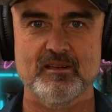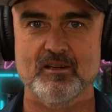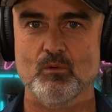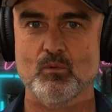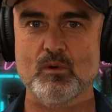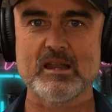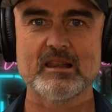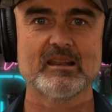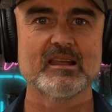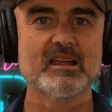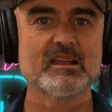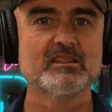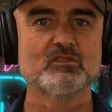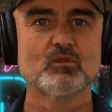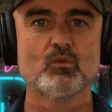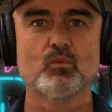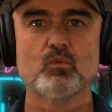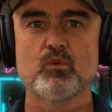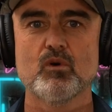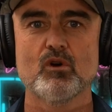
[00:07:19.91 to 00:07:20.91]
We lead
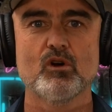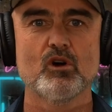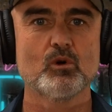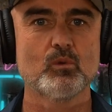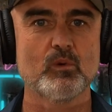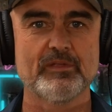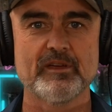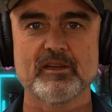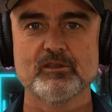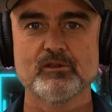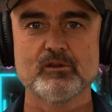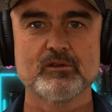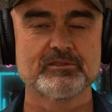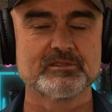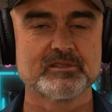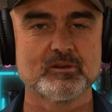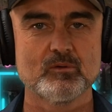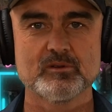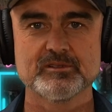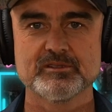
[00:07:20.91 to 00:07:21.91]
the world with our youth
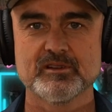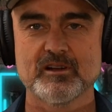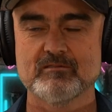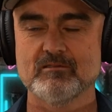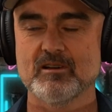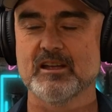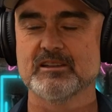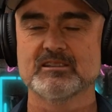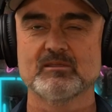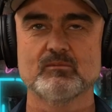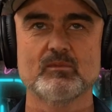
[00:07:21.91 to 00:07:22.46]
suicide rates.